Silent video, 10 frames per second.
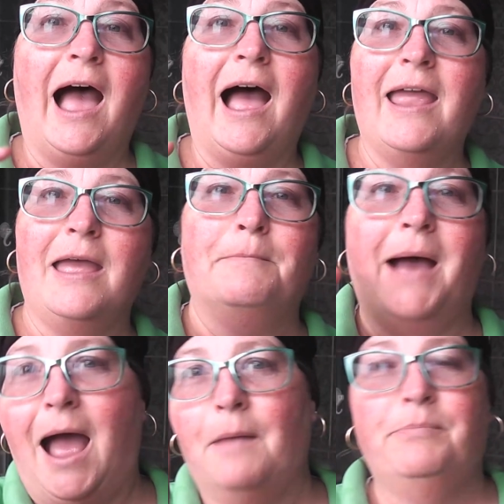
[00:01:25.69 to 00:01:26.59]
I am
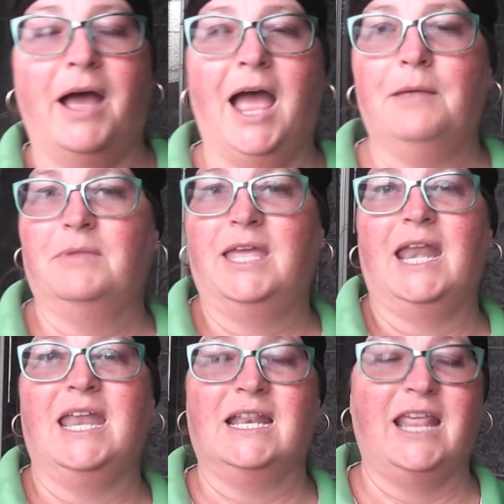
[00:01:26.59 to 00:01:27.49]
up. I'm
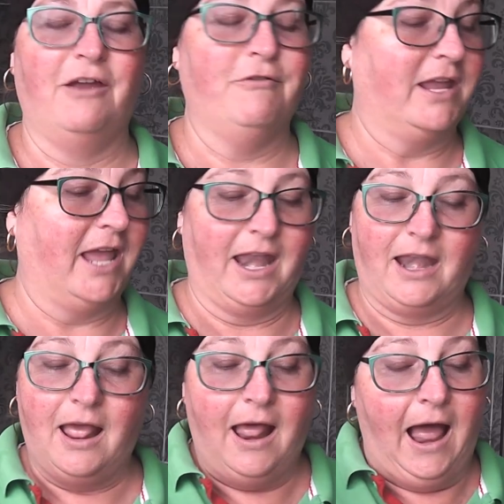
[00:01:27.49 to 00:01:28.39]
getting there again.